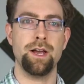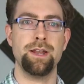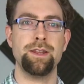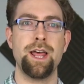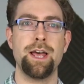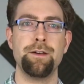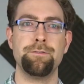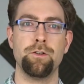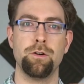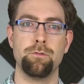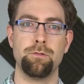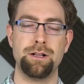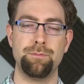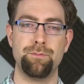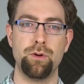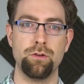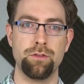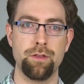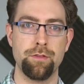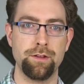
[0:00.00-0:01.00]
And therefore, while
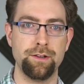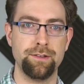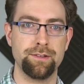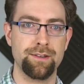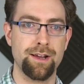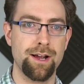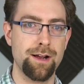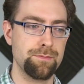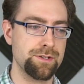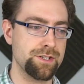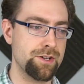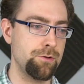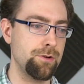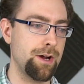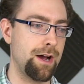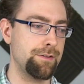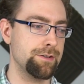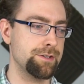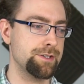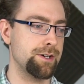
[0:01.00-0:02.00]
both of these types do
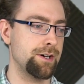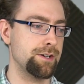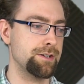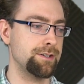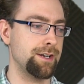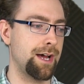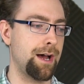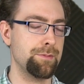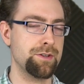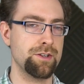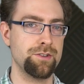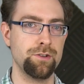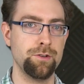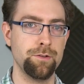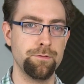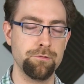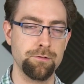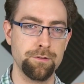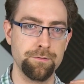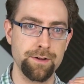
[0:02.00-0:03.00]
have a certain
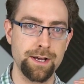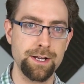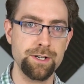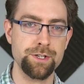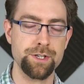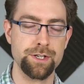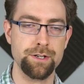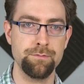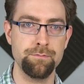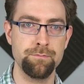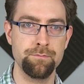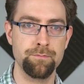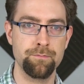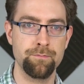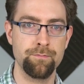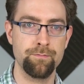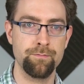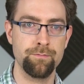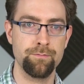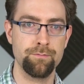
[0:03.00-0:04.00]
aptitude for invention,
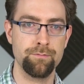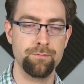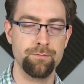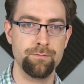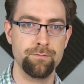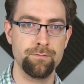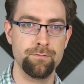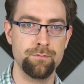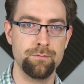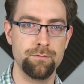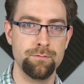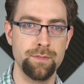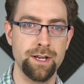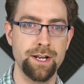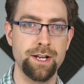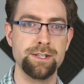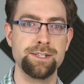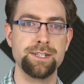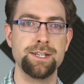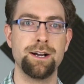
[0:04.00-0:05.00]

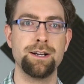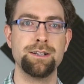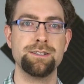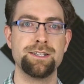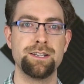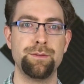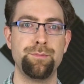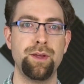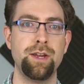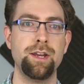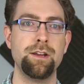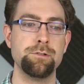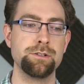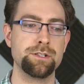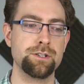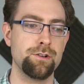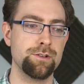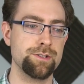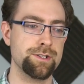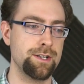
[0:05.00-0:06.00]
it is the ISTP who is
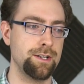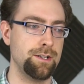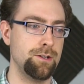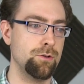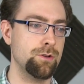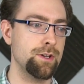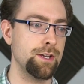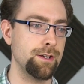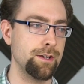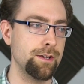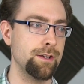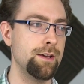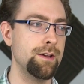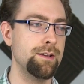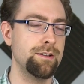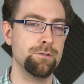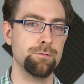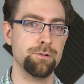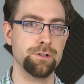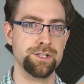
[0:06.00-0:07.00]
constantly looking
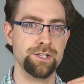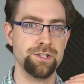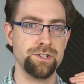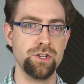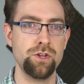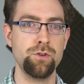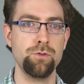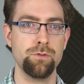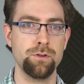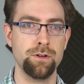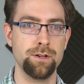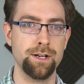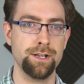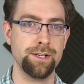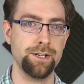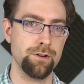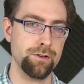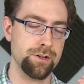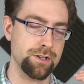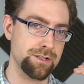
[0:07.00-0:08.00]
towards the new and
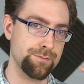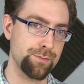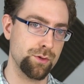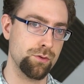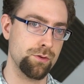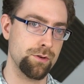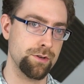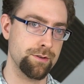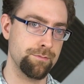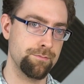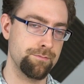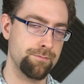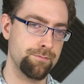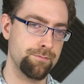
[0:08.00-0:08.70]
the unexplored.